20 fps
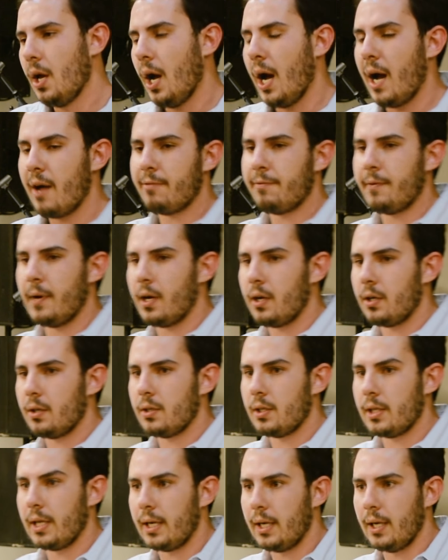I
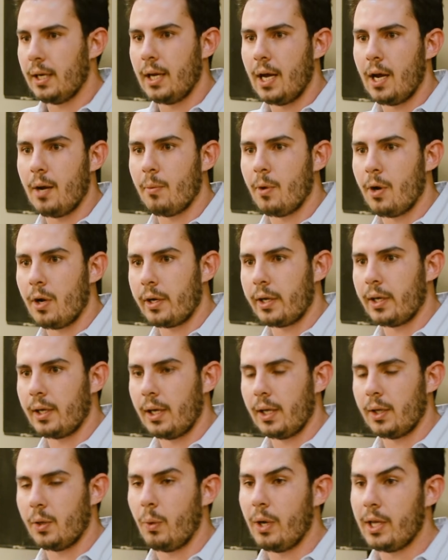found that in our market
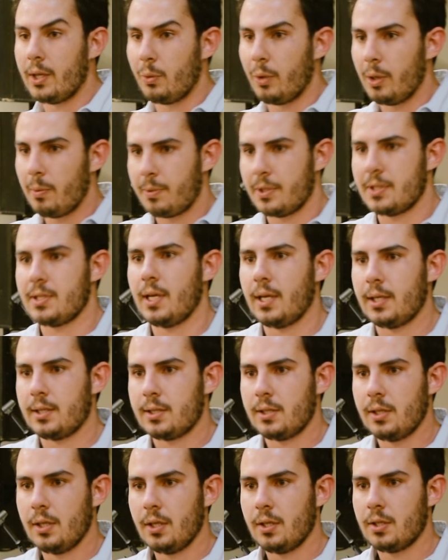and the way that we present